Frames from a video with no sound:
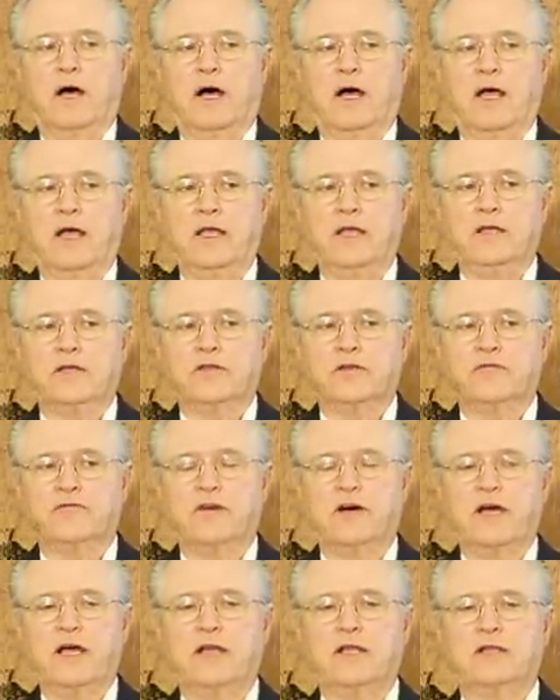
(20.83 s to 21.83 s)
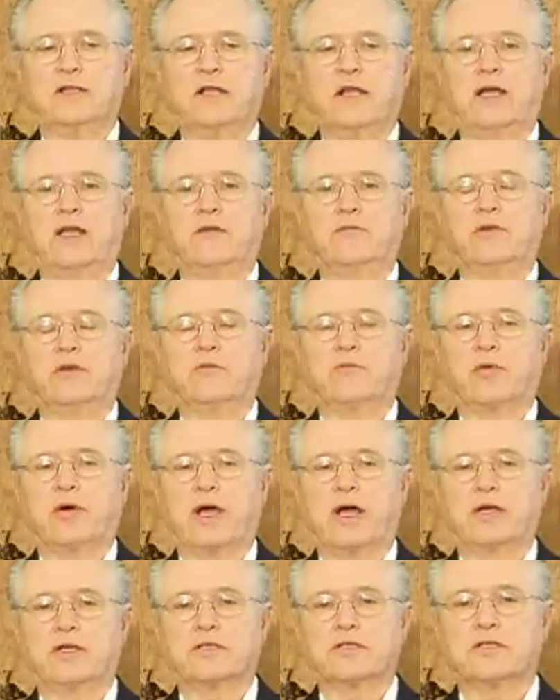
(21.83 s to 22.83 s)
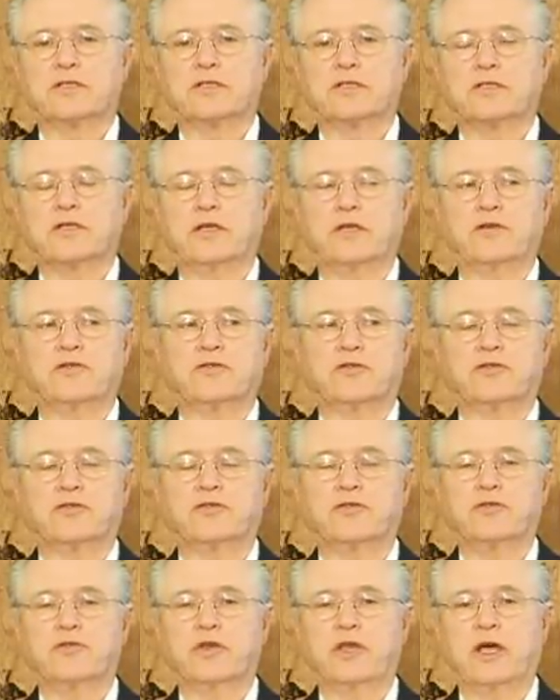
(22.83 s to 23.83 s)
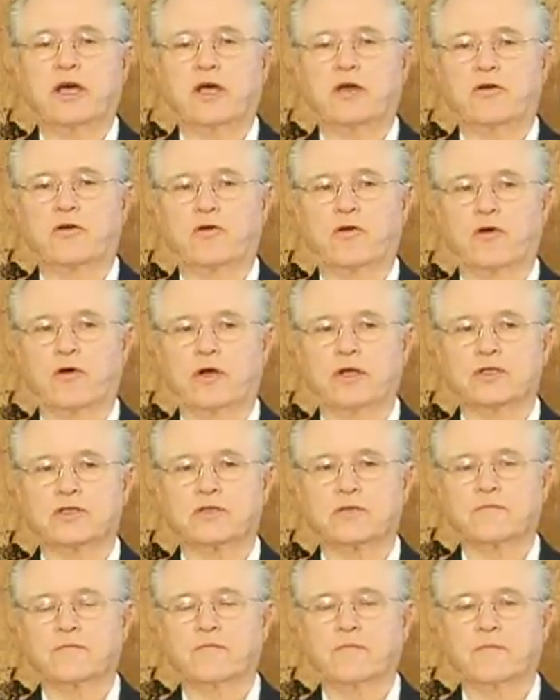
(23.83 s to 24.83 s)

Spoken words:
I divide enlightenment practices into two categories.